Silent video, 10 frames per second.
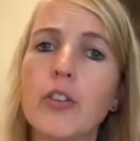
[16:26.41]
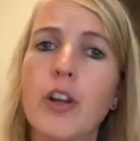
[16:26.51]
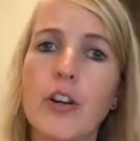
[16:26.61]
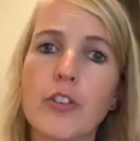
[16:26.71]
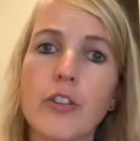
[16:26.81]

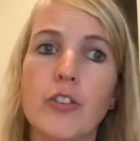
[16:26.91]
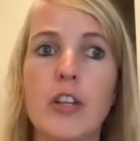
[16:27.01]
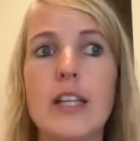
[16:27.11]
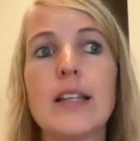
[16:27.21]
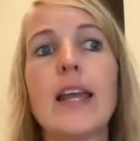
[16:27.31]

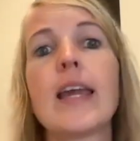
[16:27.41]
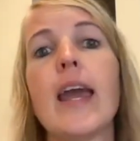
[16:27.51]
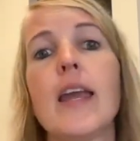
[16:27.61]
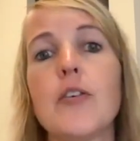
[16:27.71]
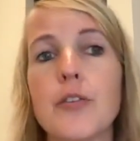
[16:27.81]

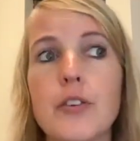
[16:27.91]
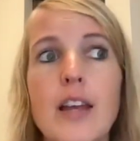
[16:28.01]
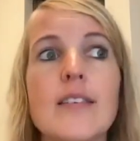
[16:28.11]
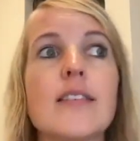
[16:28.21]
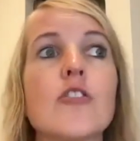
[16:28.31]
they
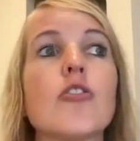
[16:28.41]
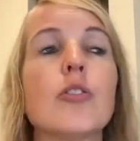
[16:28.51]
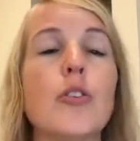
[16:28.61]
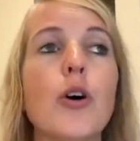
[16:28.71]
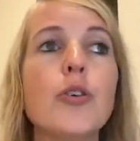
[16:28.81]

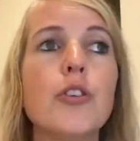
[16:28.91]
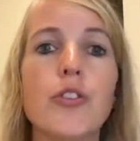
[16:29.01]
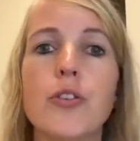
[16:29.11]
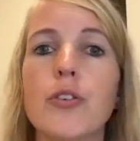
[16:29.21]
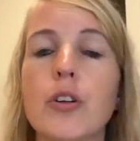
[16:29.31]

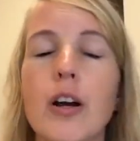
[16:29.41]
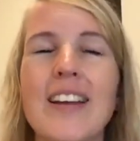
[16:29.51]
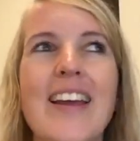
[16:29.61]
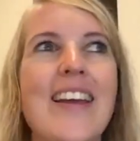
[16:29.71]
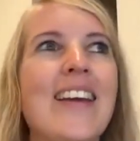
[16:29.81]
noticed you, or
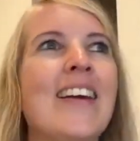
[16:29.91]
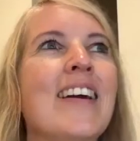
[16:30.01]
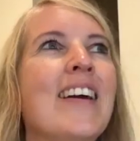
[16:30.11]
they